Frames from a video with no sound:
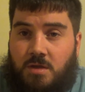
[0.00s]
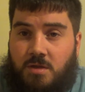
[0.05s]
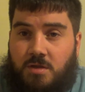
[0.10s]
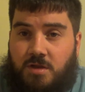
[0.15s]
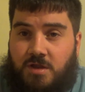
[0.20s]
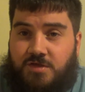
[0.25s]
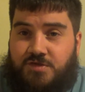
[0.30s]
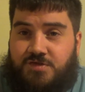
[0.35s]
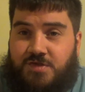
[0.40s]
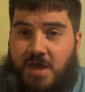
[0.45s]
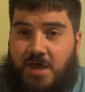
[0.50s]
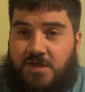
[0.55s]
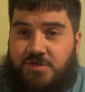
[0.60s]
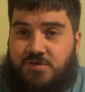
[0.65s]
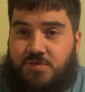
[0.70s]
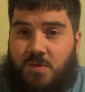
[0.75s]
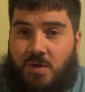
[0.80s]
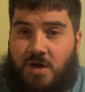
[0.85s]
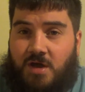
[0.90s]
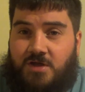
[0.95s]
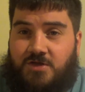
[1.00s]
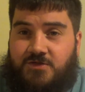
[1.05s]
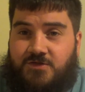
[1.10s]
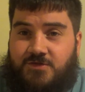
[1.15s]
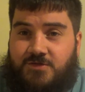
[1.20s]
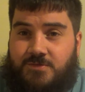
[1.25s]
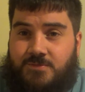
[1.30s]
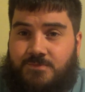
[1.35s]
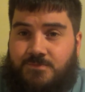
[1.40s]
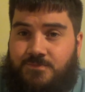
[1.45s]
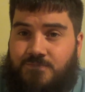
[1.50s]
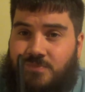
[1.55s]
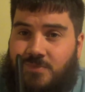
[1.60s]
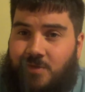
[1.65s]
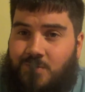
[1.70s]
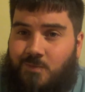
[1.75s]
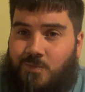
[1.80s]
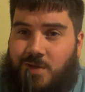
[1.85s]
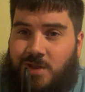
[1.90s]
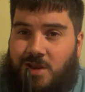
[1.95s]
This is Sasquatch.
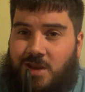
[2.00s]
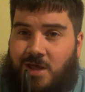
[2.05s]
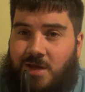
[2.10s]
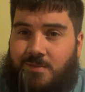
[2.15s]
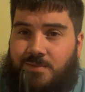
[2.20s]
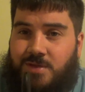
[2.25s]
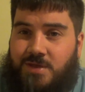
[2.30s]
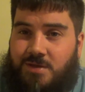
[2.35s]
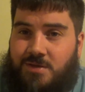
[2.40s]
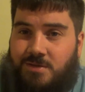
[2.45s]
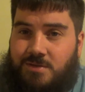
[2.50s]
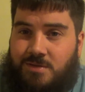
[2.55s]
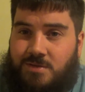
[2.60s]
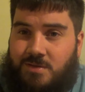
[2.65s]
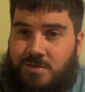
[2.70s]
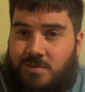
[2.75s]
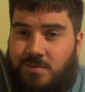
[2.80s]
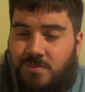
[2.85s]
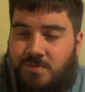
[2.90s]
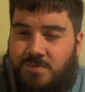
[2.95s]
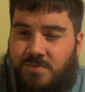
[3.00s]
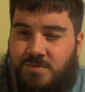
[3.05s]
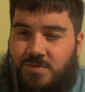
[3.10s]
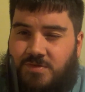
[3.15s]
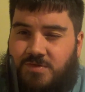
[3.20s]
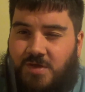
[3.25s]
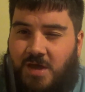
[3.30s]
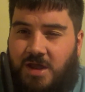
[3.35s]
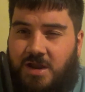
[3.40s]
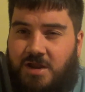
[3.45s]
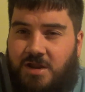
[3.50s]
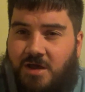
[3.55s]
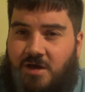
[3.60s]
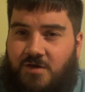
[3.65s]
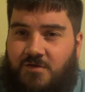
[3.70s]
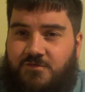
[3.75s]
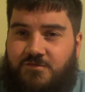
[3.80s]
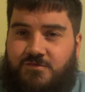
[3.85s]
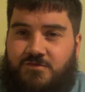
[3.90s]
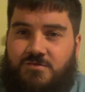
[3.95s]
We love you. Signing
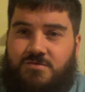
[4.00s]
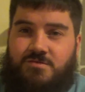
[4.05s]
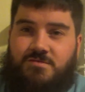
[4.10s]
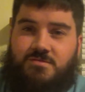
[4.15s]
off.